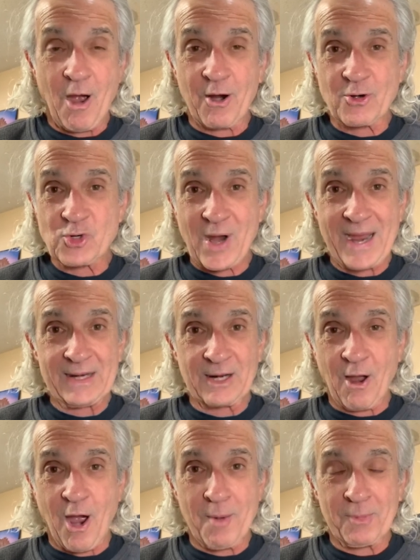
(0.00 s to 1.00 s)
Trade and
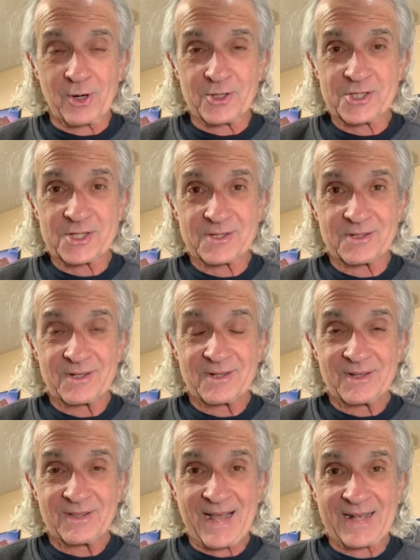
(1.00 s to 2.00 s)
commerce,
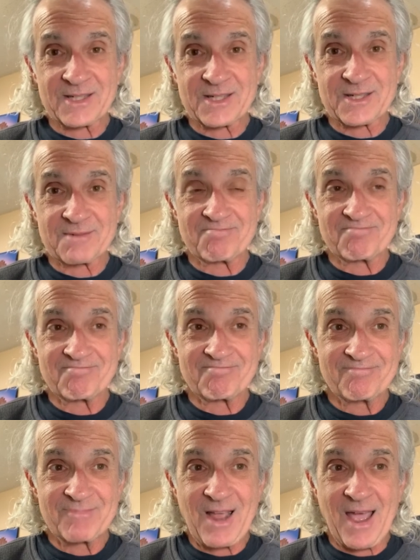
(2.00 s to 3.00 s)
that's
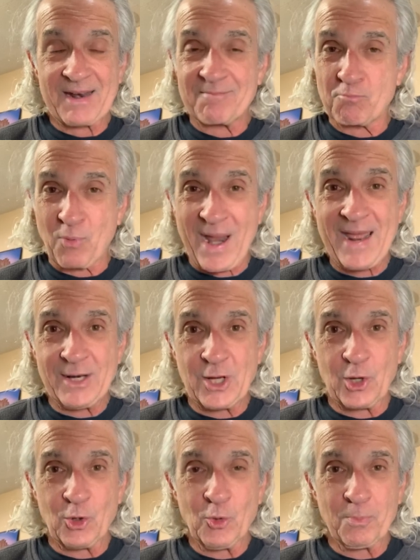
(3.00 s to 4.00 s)
not brand
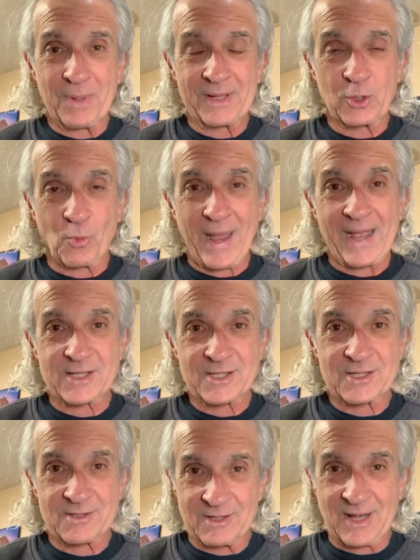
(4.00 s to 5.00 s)
new, but the way
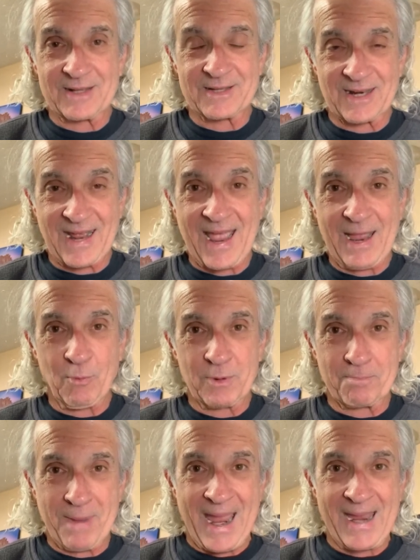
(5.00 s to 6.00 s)
it's done today,
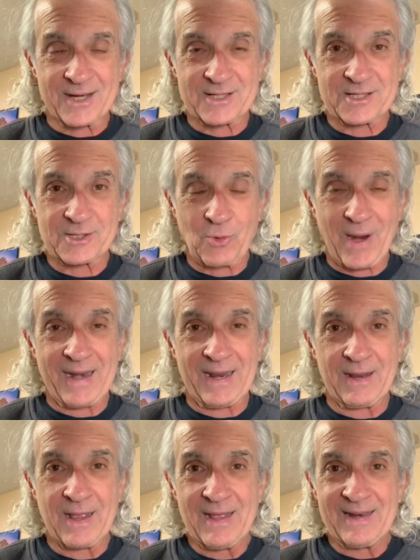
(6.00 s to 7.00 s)
with banks
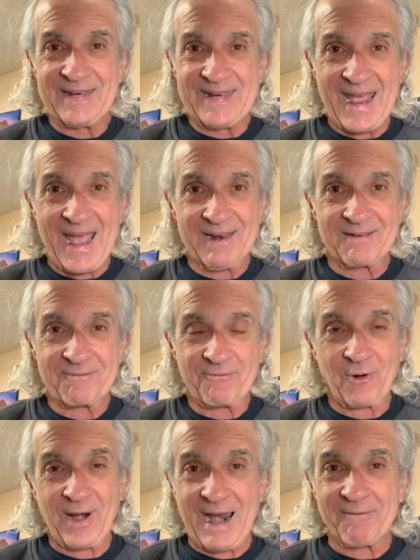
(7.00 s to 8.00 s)
creating debt
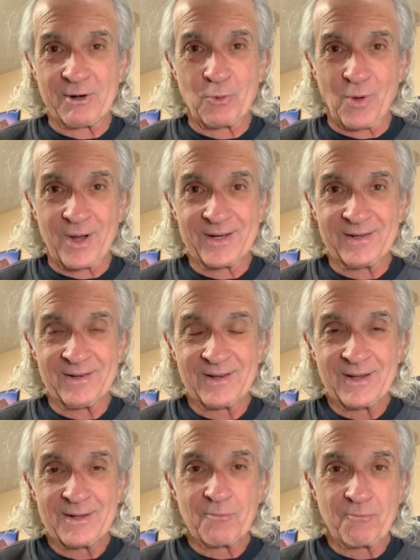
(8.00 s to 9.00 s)
for everyone,
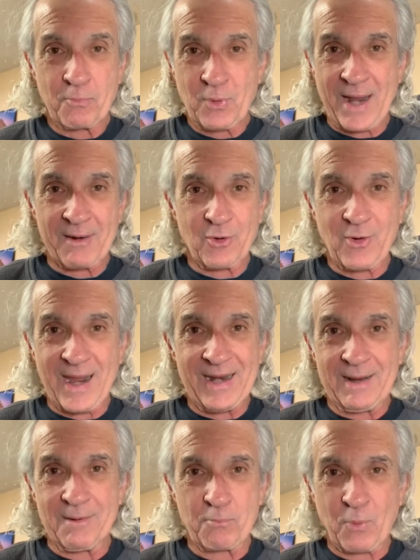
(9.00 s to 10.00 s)

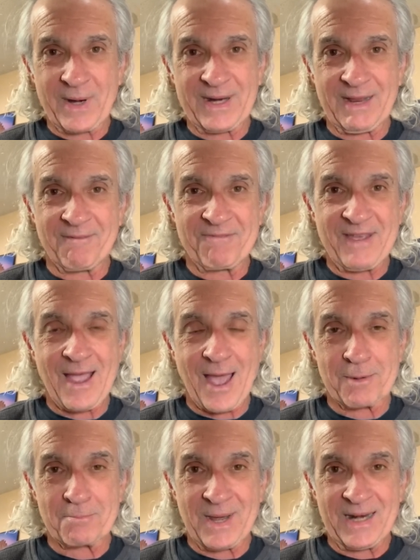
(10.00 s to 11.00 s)
printing
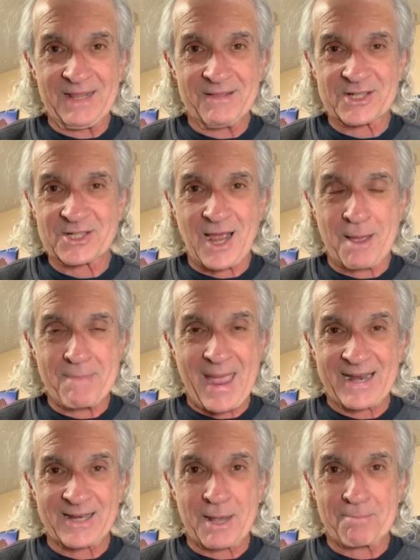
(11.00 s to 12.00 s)
fiat money that's not
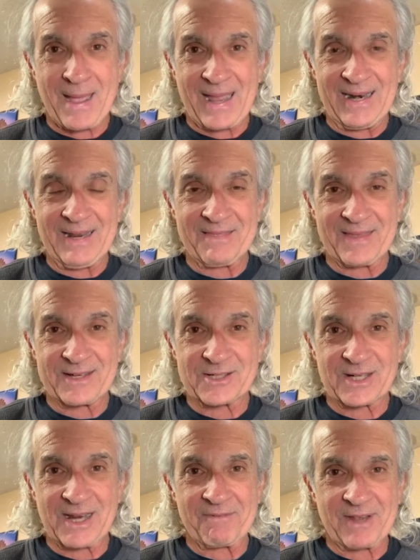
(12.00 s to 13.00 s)
backed up by anything
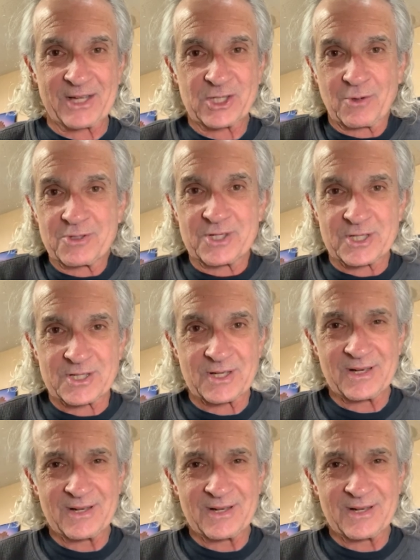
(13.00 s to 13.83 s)
significant. So it's just,